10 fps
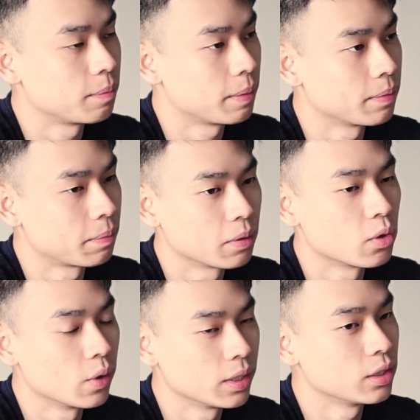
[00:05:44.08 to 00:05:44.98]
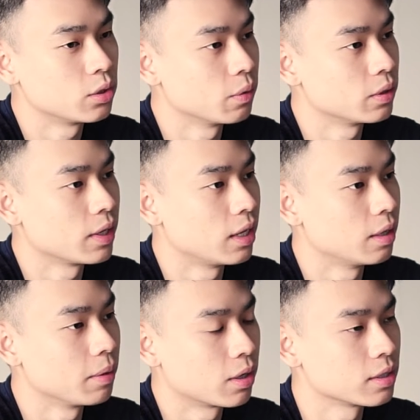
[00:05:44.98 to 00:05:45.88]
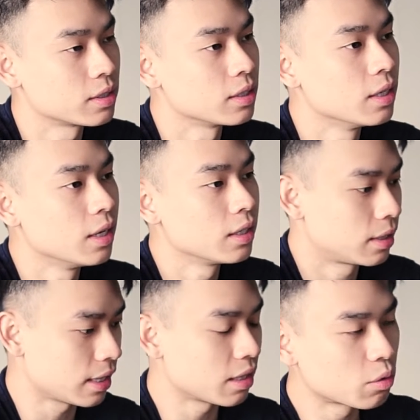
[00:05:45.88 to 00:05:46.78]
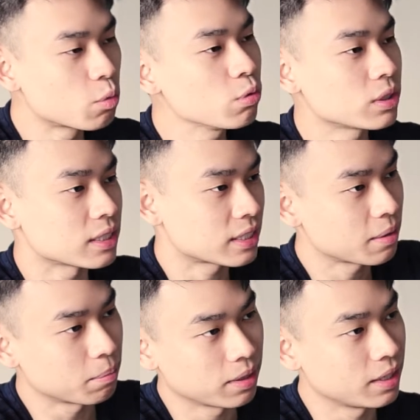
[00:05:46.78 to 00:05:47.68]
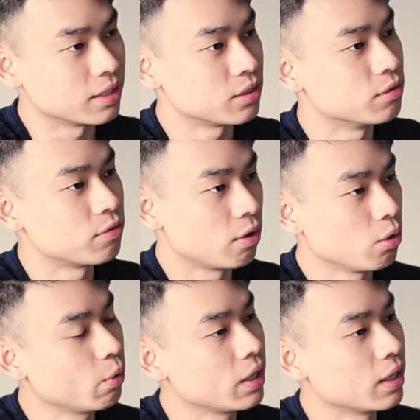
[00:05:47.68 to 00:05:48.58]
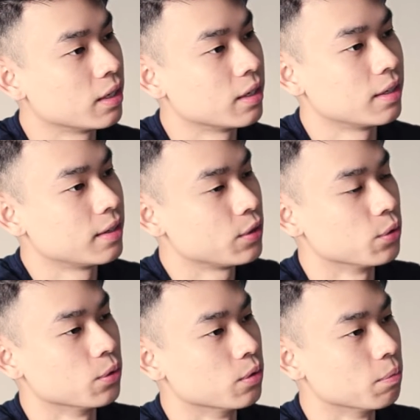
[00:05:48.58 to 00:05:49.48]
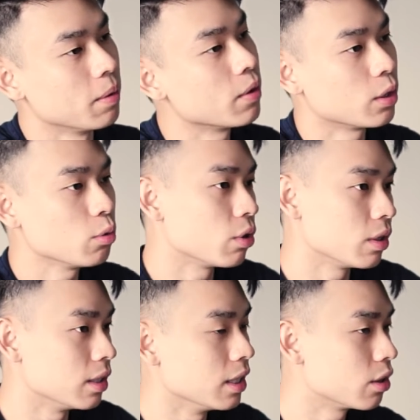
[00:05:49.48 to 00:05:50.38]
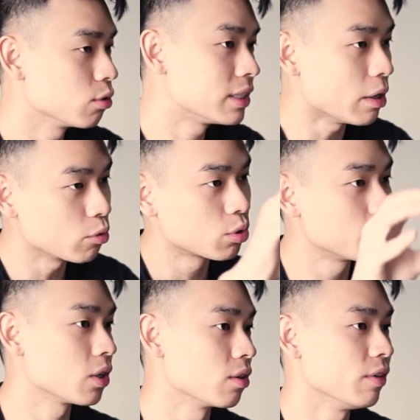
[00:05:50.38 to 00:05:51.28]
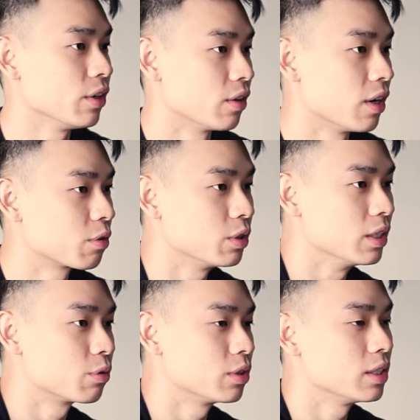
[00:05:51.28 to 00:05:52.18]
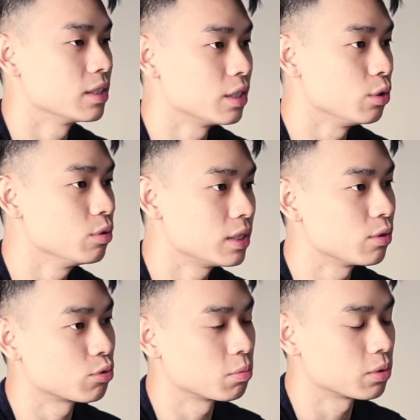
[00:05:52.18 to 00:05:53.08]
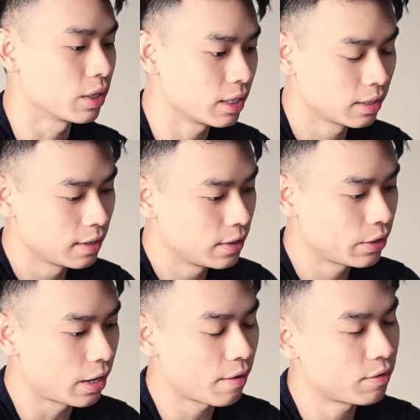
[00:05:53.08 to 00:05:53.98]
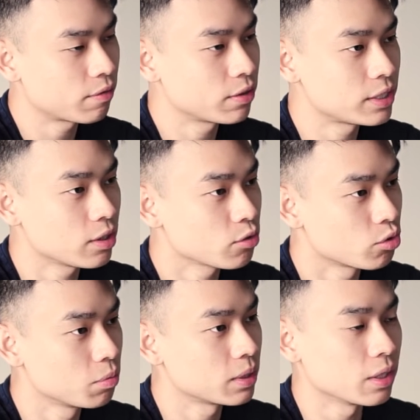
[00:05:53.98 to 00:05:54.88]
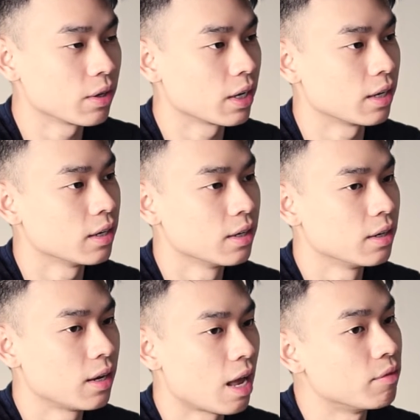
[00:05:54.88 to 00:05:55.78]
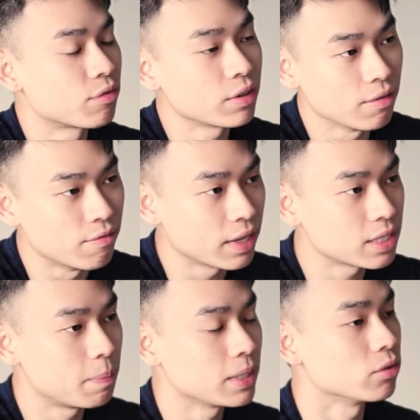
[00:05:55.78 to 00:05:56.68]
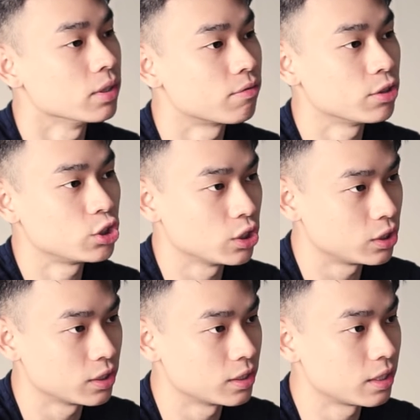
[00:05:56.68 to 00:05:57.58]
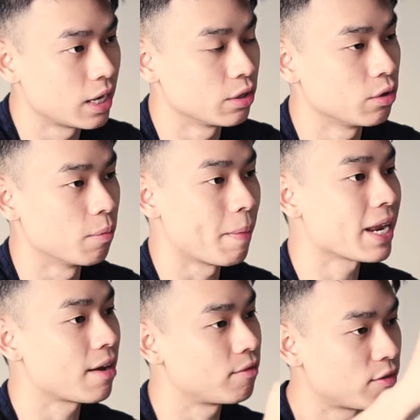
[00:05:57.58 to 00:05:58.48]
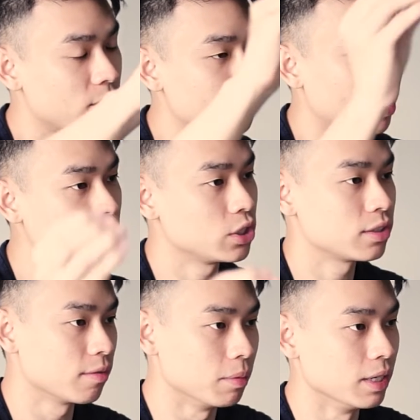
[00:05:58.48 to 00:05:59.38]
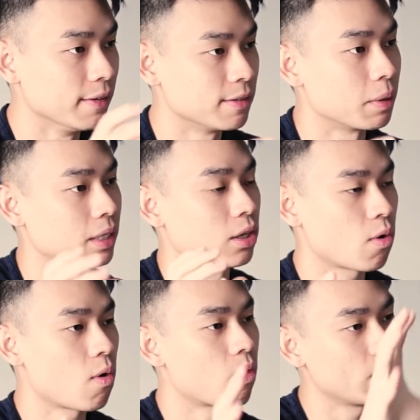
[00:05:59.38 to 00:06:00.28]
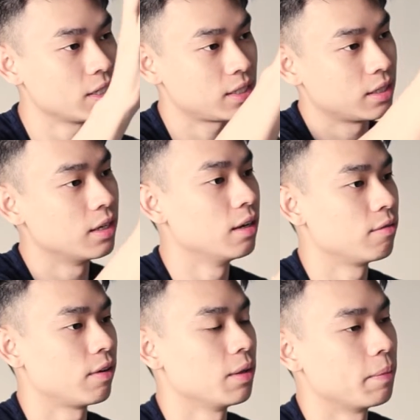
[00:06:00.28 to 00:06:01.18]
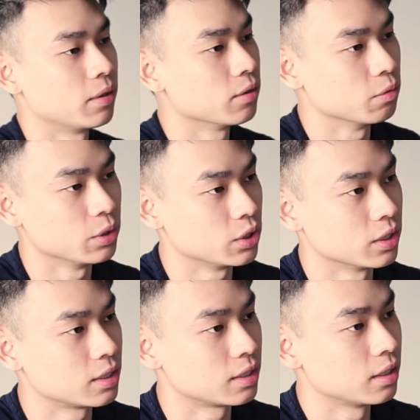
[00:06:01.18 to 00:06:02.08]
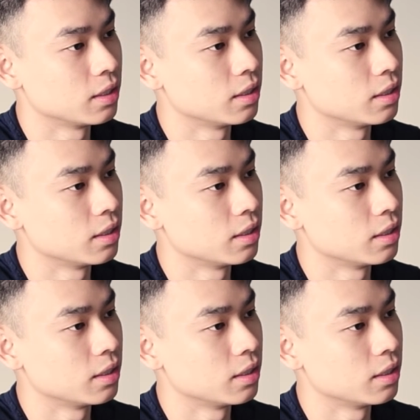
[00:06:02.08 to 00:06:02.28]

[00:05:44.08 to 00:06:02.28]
people going to it together because the rules are set in place. You follow it. You can do your little cell groups out of it. You know how Christians, they do cell groups, right? You have different cell groups and you can have different events based on different churches, and you might have different branches of beliefs, but the core is fundamental, which is